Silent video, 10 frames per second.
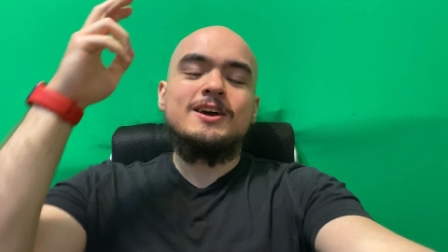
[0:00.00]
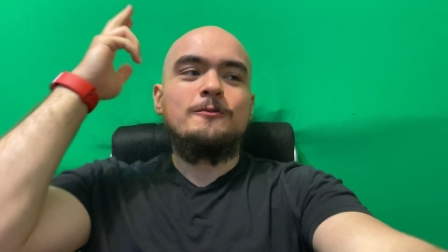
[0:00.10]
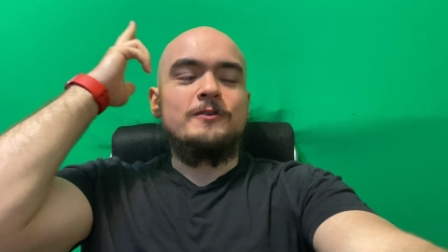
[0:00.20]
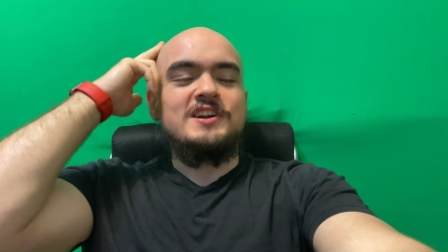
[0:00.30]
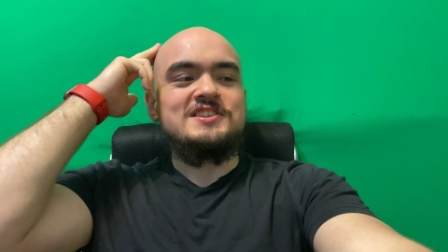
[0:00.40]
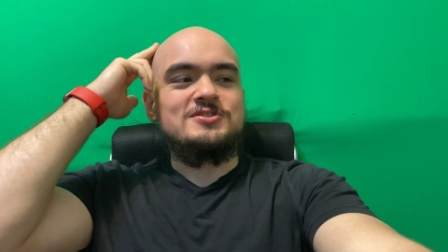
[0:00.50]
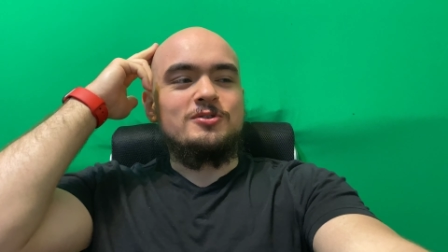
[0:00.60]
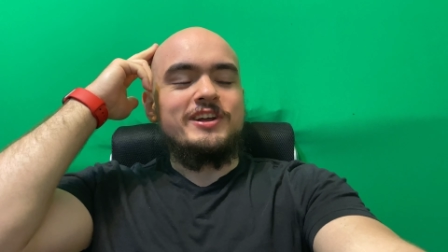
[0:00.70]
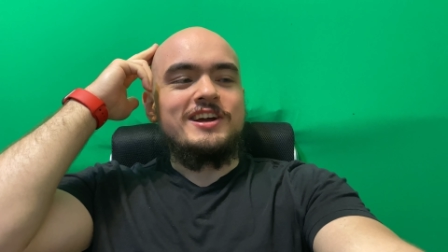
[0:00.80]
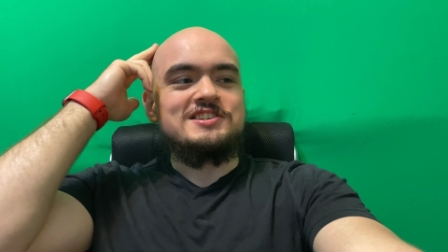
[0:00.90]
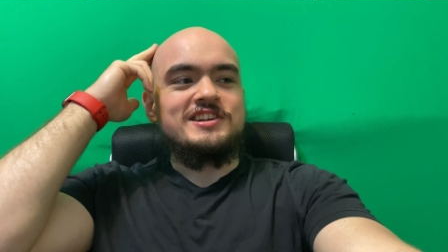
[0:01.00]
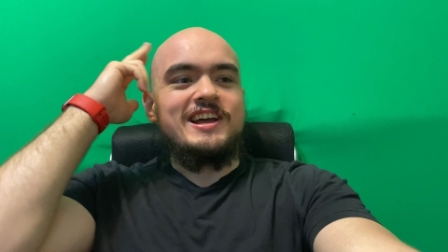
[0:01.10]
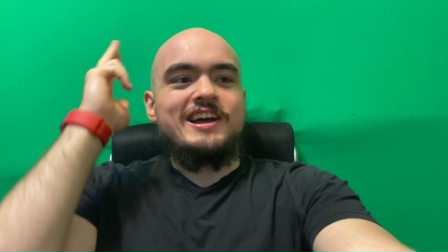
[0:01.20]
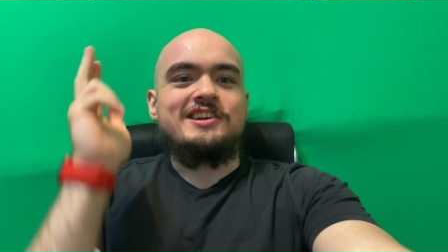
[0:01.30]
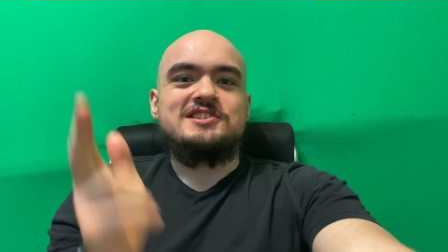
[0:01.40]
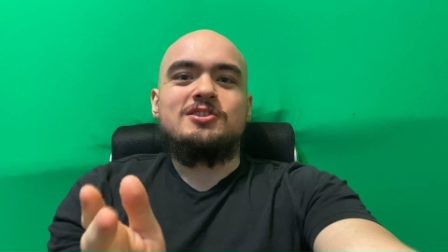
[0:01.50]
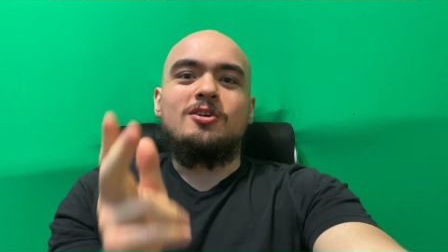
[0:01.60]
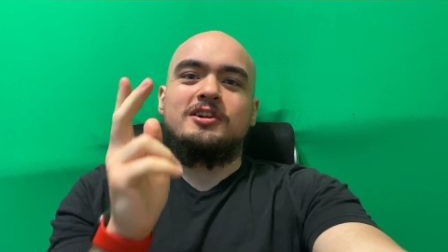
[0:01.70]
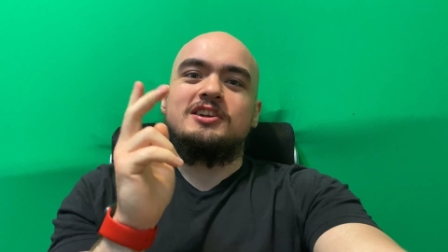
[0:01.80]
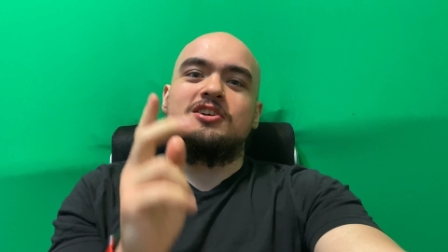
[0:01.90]
Funny story actually, I actually called
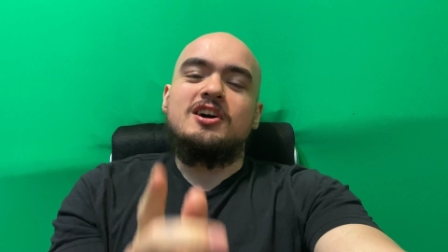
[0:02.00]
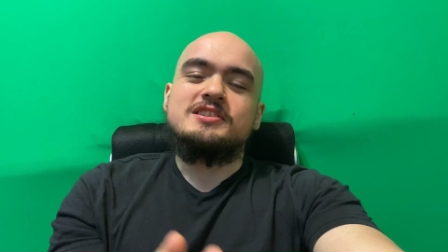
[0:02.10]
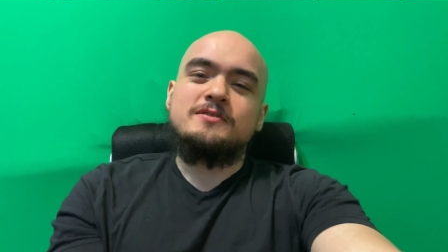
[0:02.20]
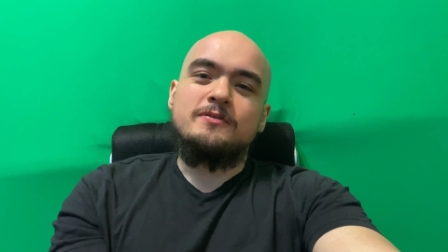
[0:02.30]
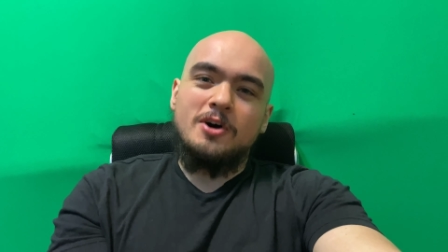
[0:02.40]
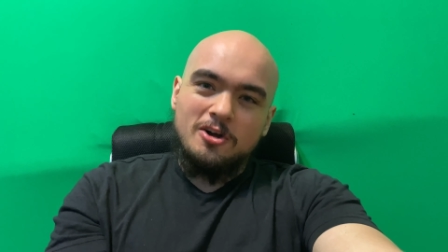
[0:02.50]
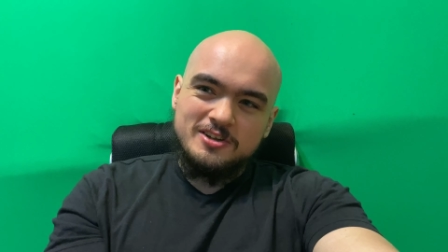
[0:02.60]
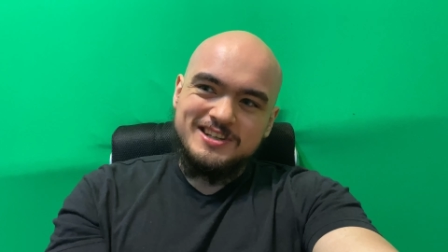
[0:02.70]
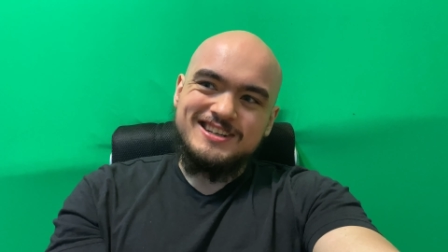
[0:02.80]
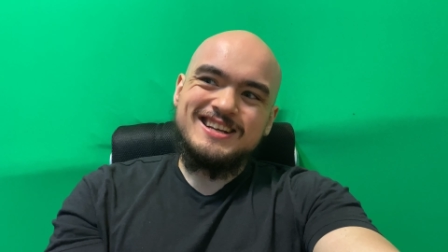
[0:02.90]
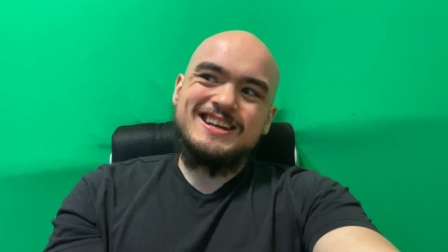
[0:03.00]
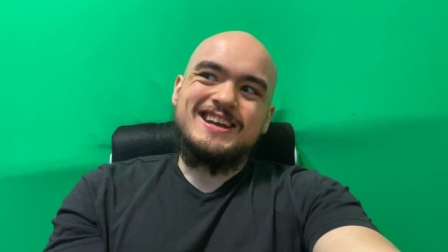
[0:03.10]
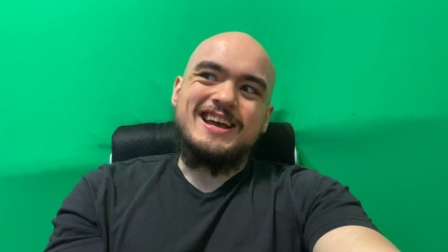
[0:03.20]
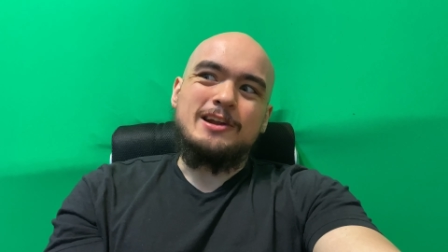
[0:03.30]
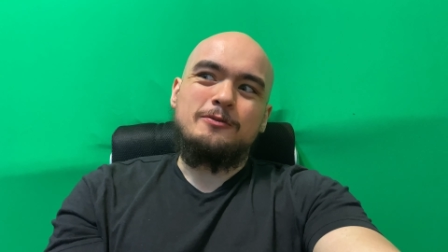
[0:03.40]
it God's Fallen at